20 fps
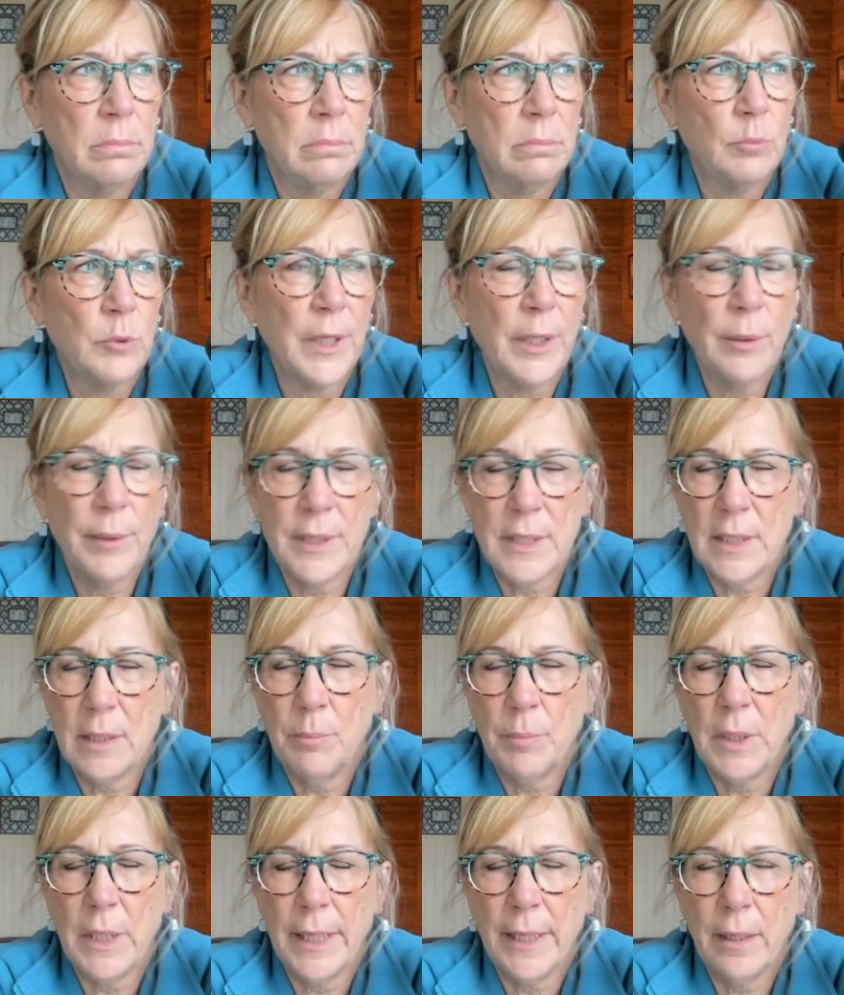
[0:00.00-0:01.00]
Why do I see
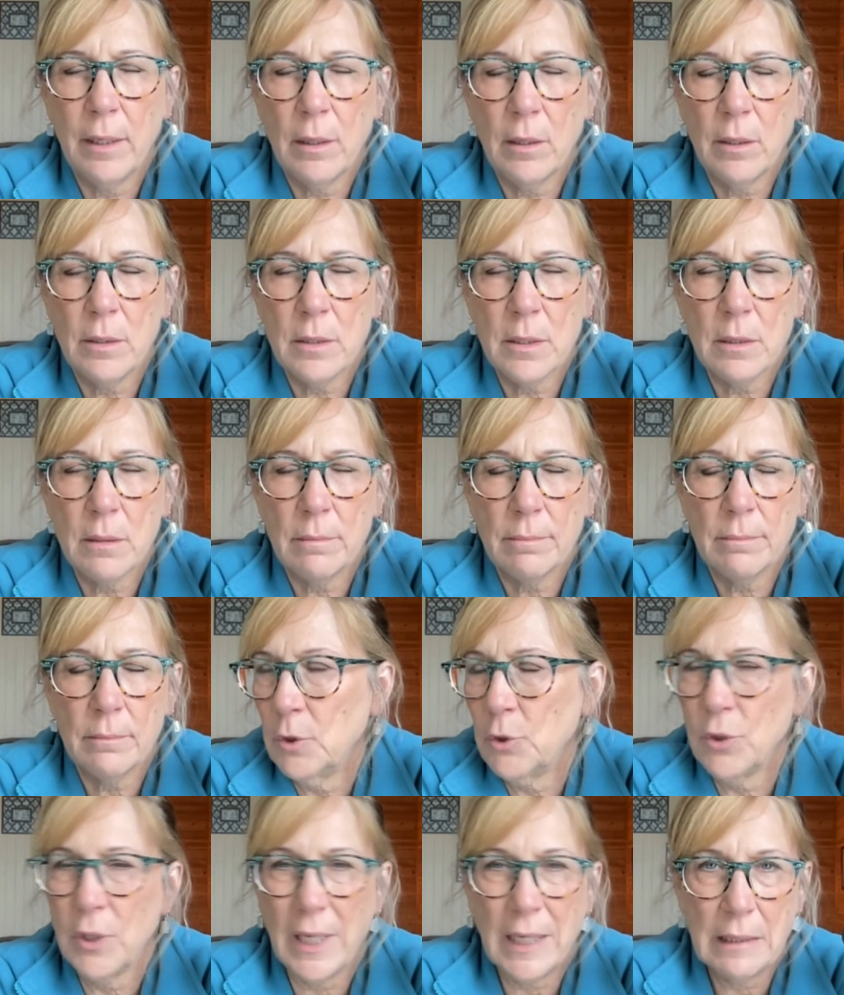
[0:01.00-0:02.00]
playing cards?
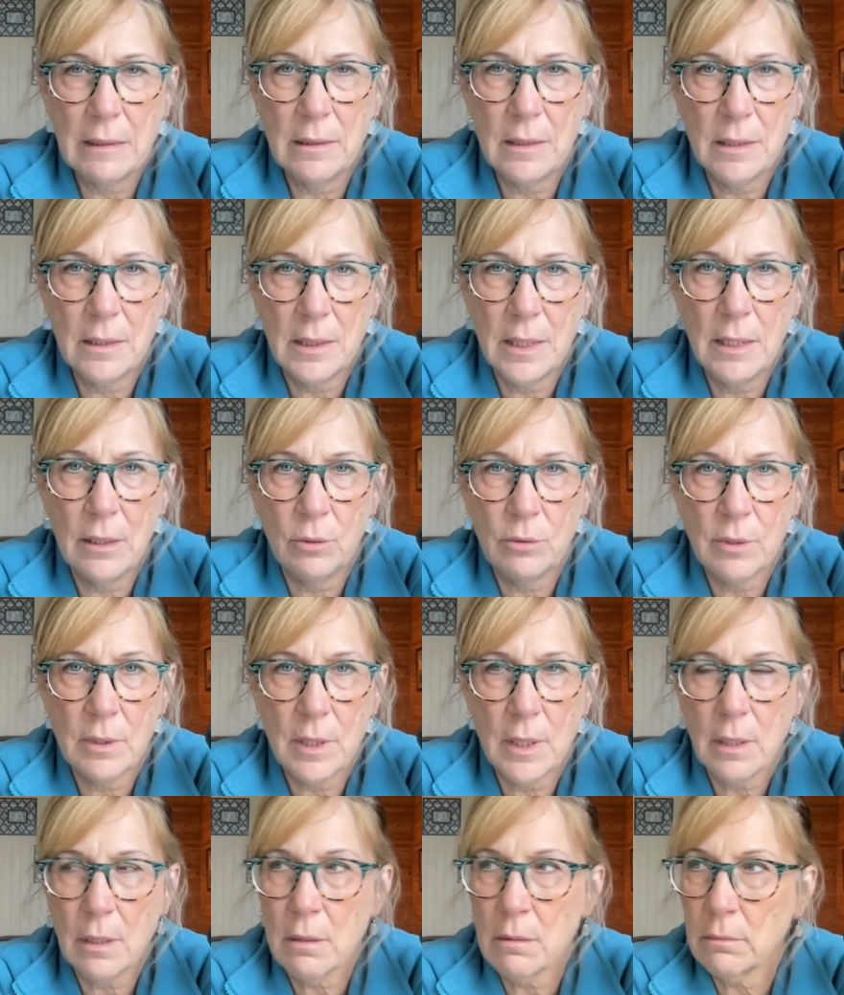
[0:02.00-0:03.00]
There's not casinos
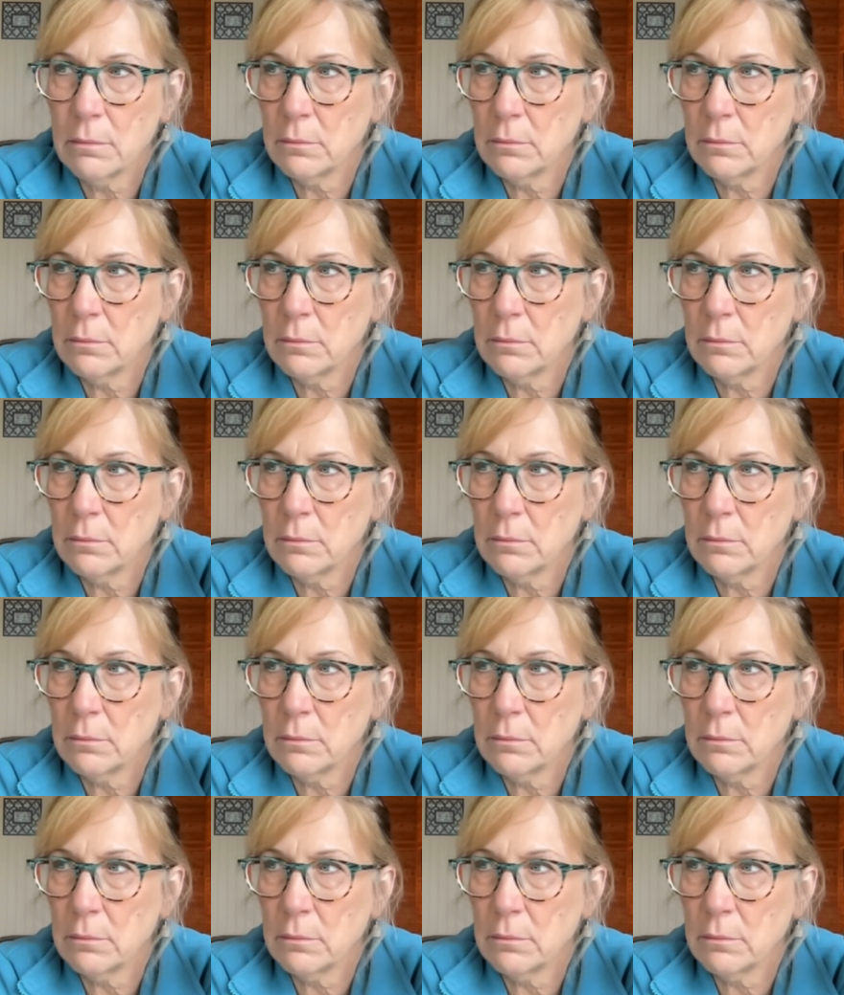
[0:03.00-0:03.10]
there.